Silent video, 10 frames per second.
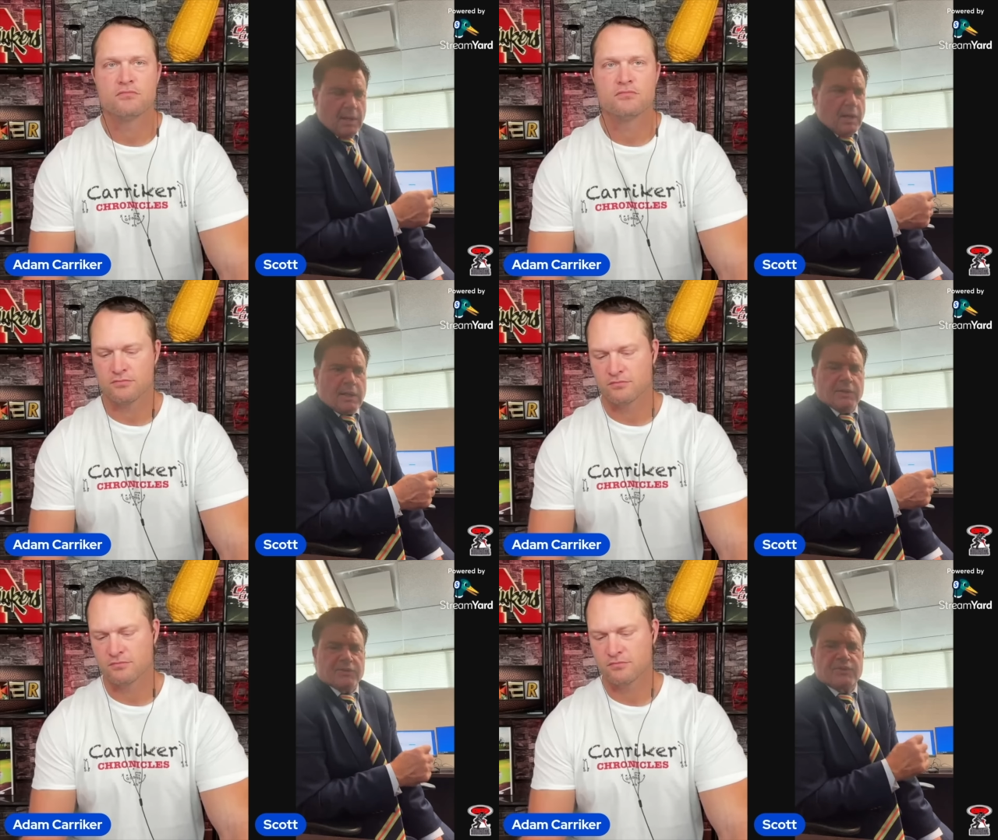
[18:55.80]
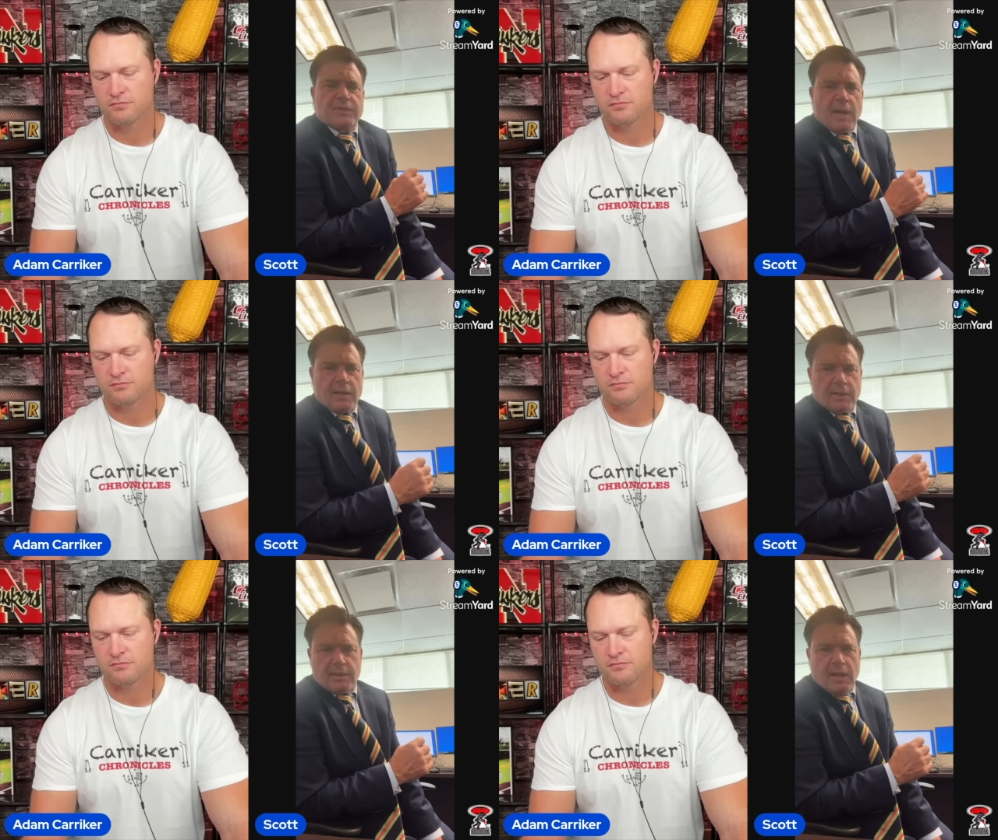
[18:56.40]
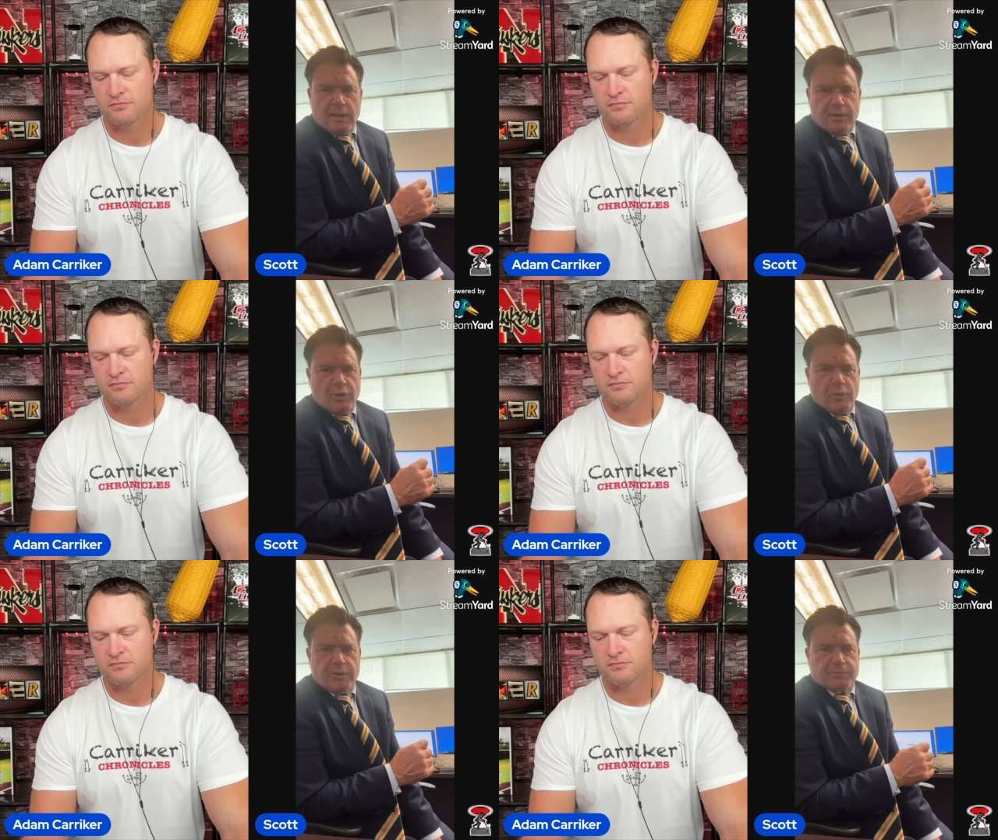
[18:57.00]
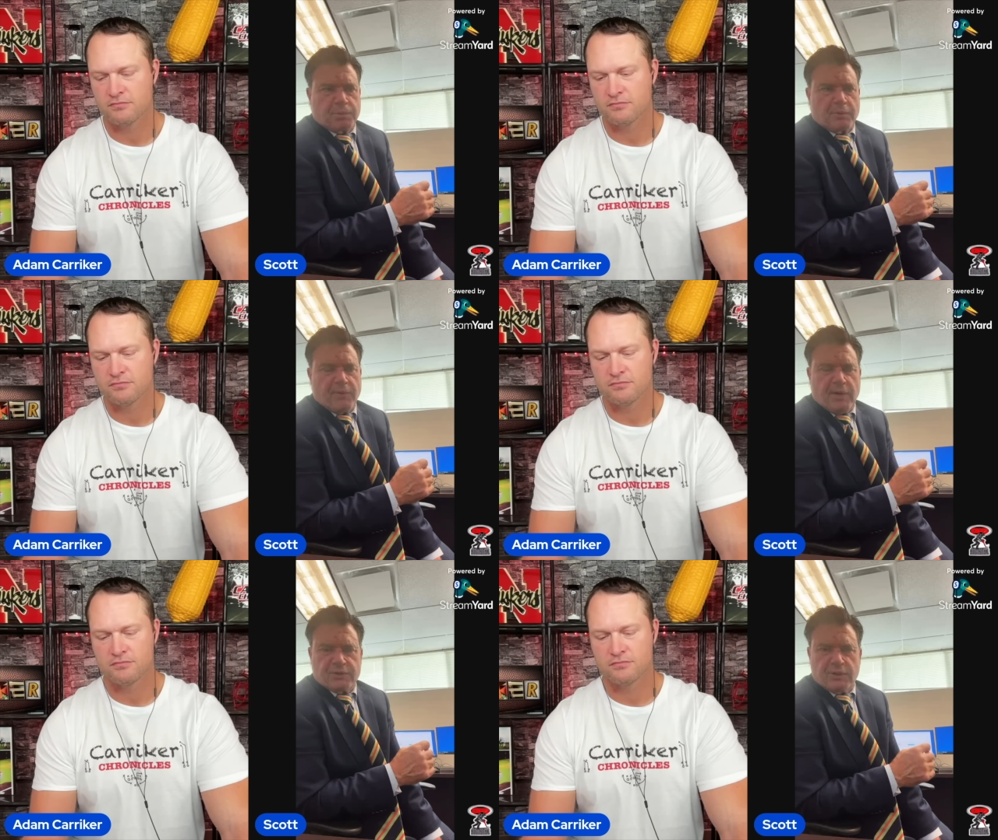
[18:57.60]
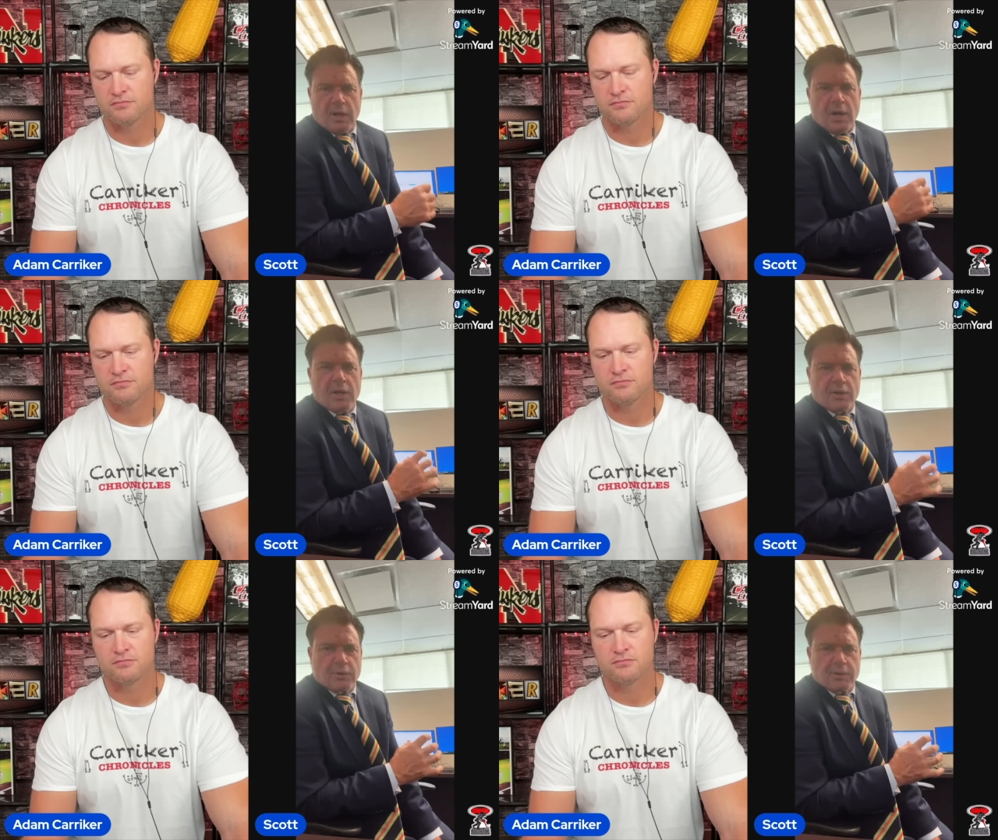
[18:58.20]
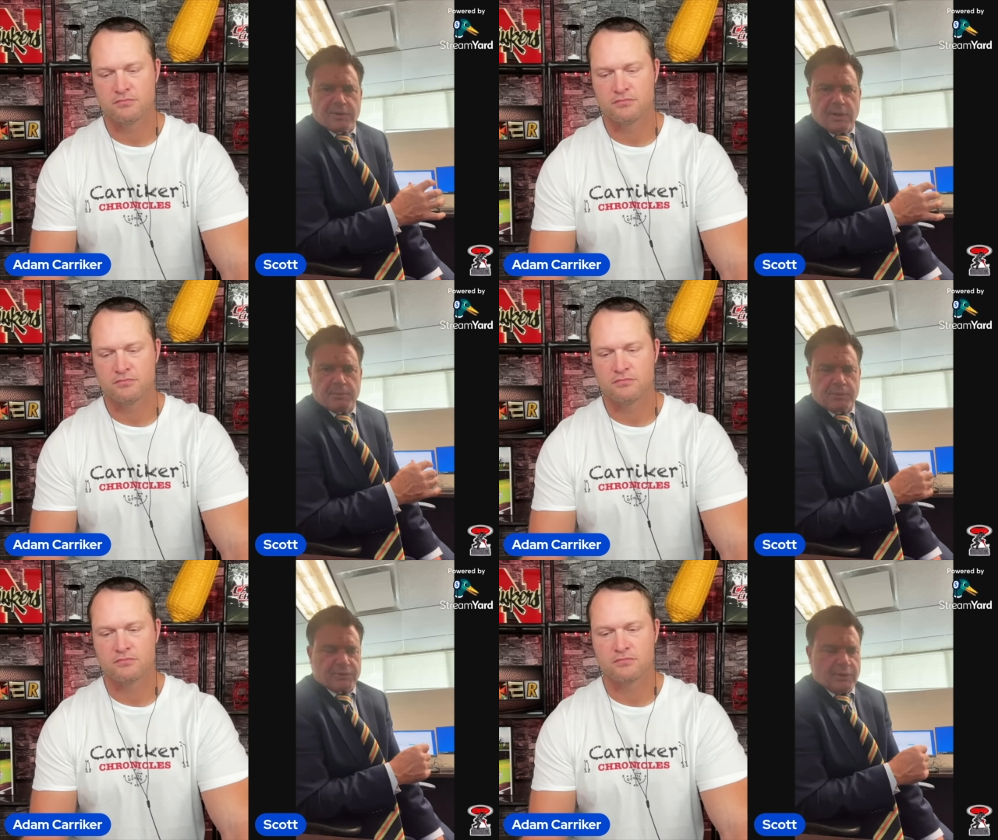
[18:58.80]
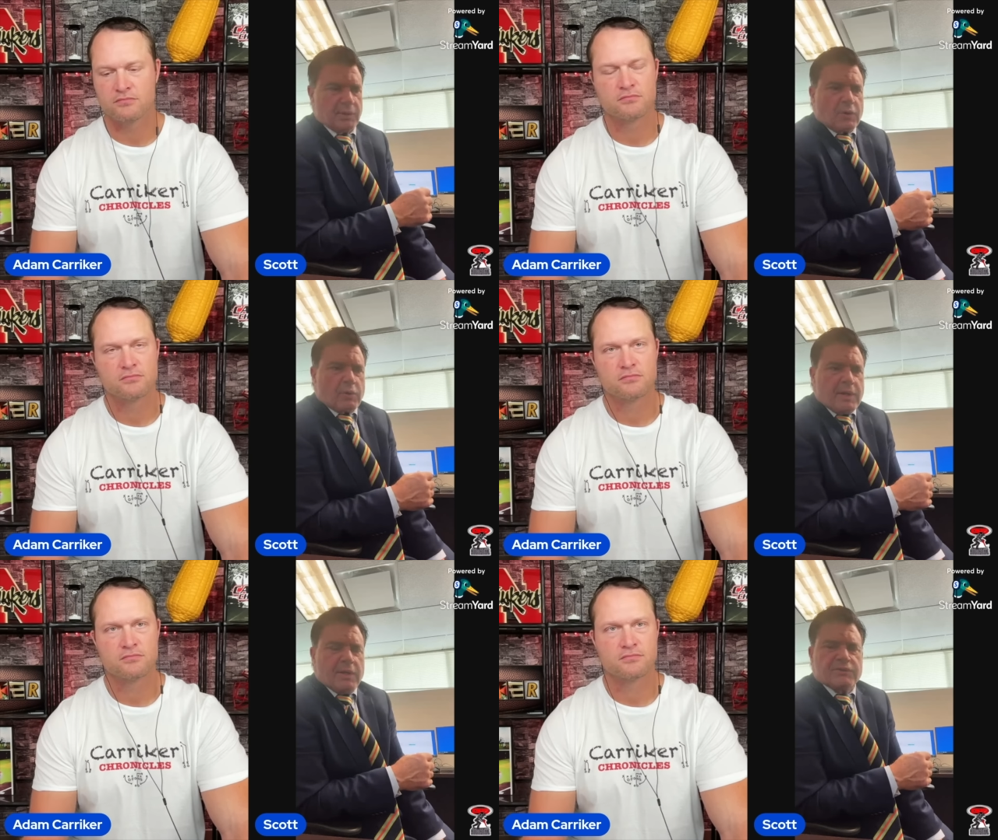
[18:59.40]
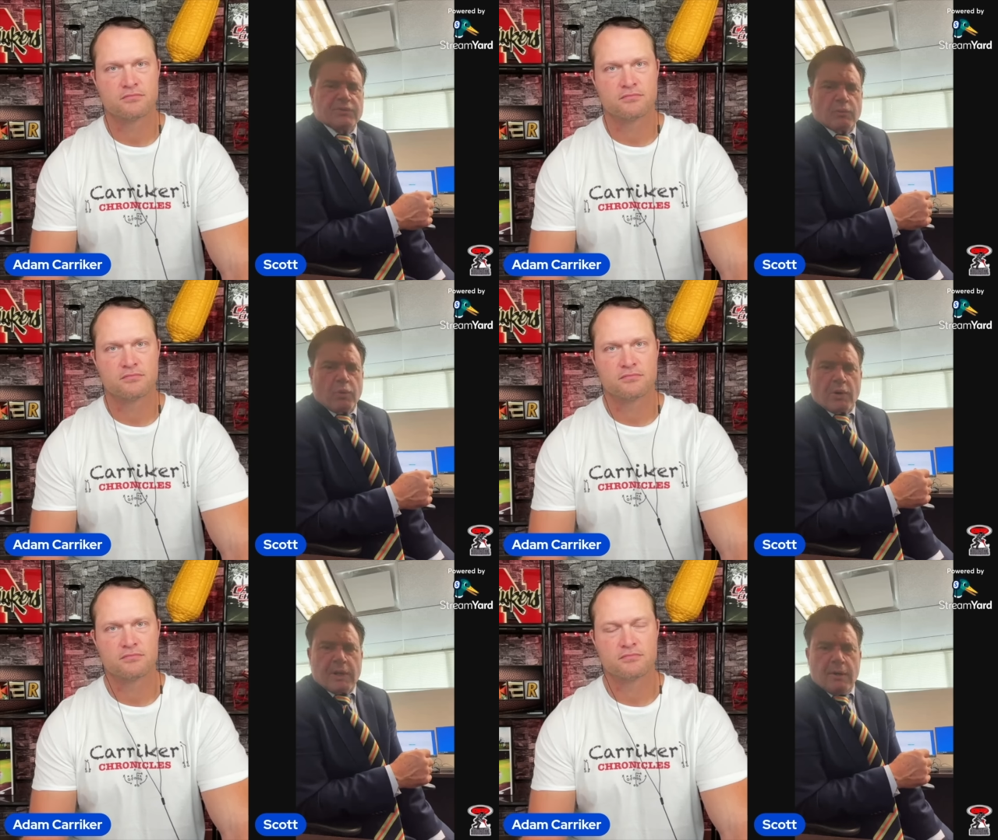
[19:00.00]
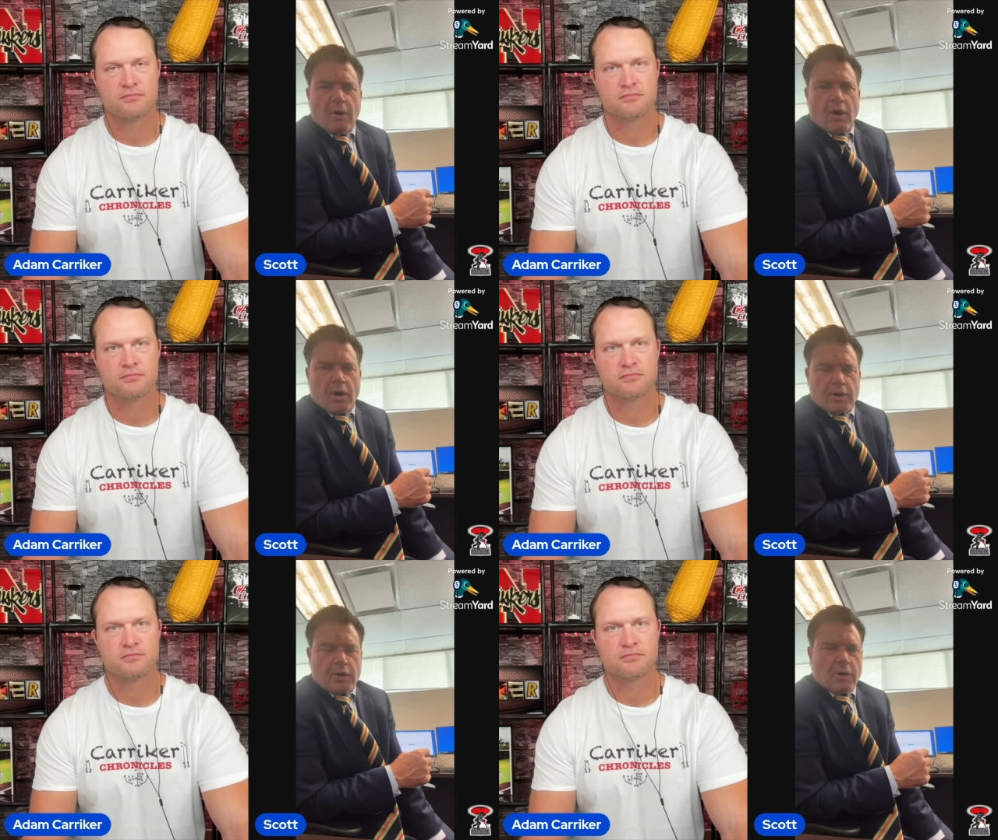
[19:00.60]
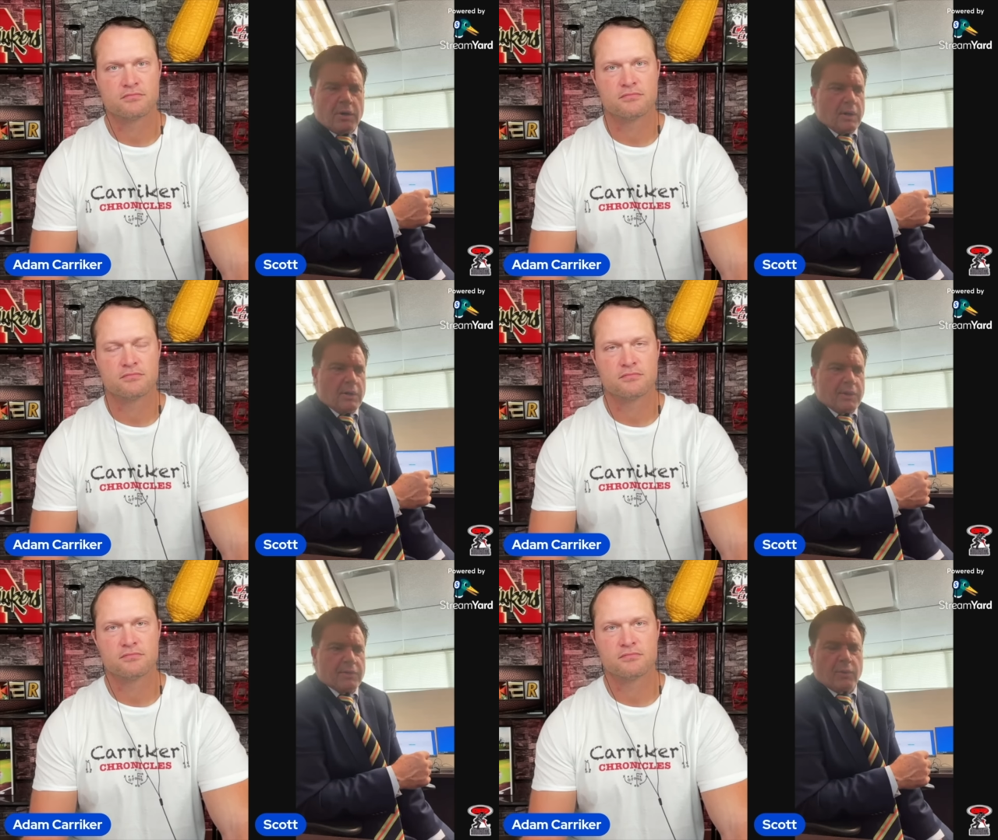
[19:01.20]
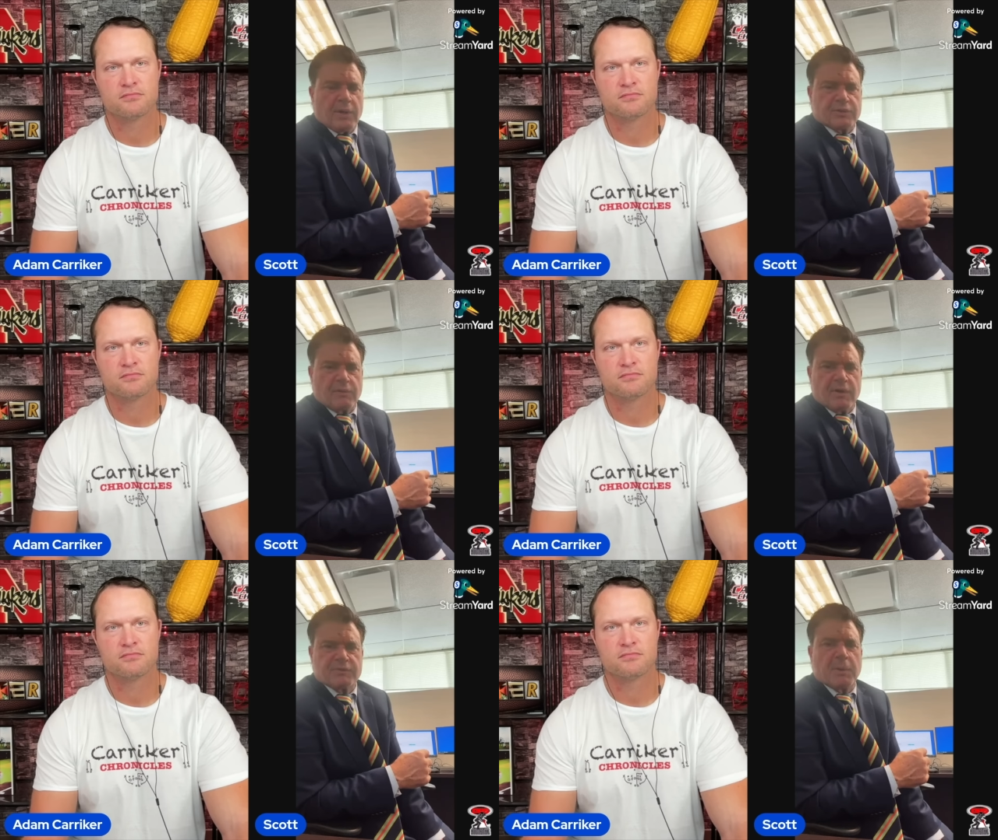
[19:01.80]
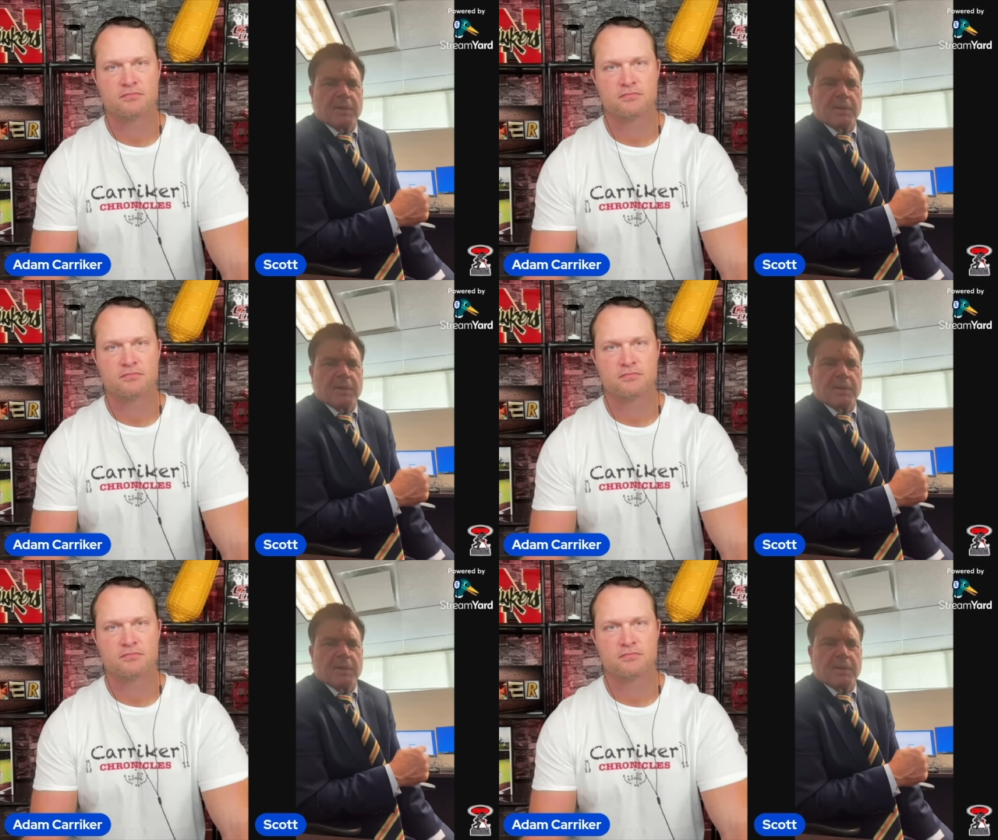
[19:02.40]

Speaker 1: He is dedicated to his profession 110%. So he is working harder uh, than the rest of us, but